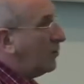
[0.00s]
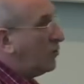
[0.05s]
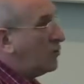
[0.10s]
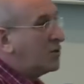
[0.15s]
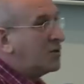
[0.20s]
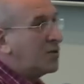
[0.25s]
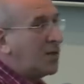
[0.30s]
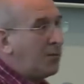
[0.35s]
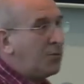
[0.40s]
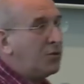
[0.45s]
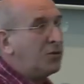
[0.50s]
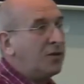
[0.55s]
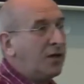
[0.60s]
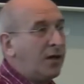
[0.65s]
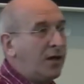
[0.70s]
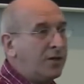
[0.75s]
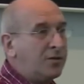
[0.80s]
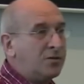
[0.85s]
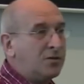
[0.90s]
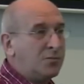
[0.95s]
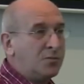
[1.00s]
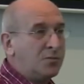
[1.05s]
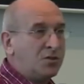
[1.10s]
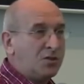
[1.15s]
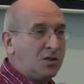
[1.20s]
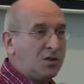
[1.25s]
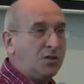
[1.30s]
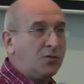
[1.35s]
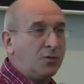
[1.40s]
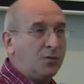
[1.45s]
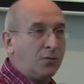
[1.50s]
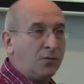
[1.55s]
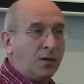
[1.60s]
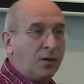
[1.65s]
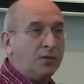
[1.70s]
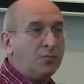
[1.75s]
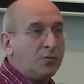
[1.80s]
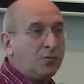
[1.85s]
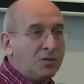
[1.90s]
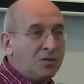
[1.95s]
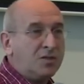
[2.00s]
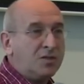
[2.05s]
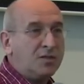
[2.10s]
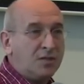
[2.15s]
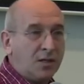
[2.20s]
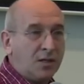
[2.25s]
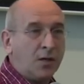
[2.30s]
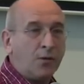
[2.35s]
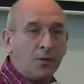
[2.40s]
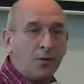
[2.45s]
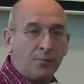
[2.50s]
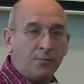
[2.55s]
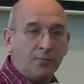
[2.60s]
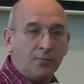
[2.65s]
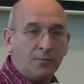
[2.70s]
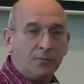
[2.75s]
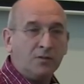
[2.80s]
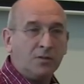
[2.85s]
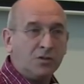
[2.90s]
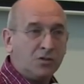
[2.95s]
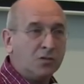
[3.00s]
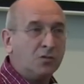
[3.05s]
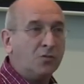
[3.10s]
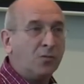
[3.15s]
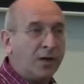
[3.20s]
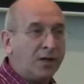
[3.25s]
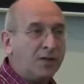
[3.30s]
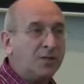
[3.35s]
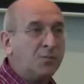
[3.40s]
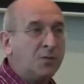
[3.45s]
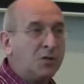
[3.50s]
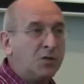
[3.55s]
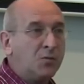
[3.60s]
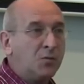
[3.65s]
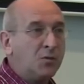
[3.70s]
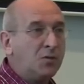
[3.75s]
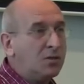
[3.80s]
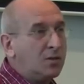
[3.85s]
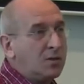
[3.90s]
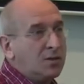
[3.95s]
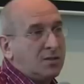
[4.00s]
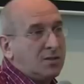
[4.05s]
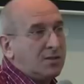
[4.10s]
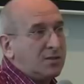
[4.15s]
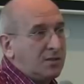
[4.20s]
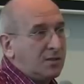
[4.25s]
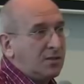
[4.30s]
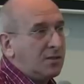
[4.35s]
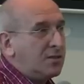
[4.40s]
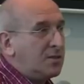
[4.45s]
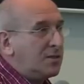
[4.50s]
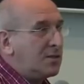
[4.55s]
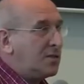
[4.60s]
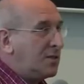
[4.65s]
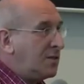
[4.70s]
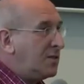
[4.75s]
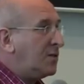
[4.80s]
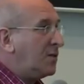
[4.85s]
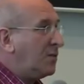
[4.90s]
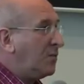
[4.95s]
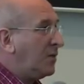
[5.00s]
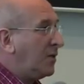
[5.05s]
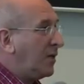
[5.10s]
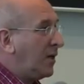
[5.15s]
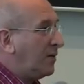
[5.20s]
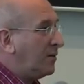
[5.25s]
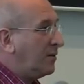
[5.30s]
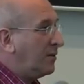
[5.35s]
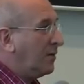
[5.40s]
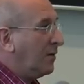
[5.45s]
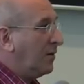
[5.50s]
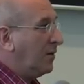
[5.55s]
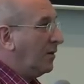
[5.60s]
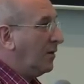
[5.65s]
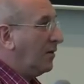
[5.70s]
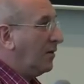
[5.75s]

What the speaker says: you sabotage the machinery, right? Which is DRM. Digital rights management is a system that